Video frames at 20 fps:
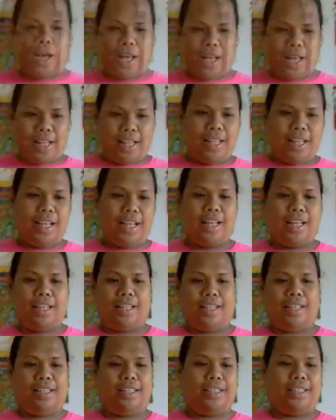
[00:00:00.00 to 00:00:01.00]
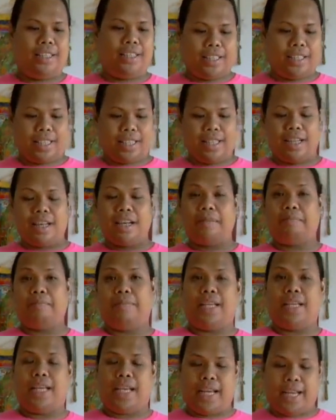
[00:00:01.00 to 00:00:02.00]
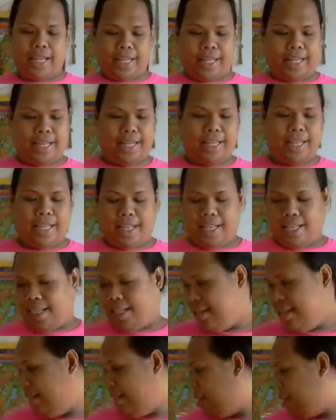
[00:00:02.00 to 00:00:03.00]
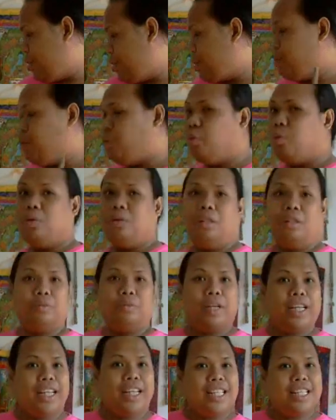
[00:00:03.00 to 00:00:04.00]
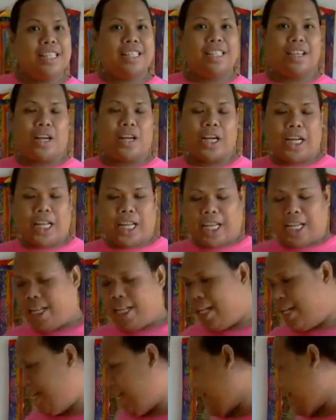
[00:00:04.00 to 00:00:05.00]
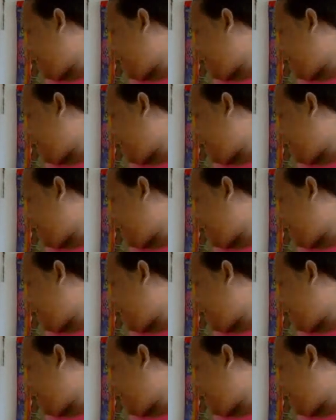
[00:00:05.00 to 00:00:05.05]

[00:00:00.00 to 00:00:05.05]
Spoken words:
Well, just an update. School already started,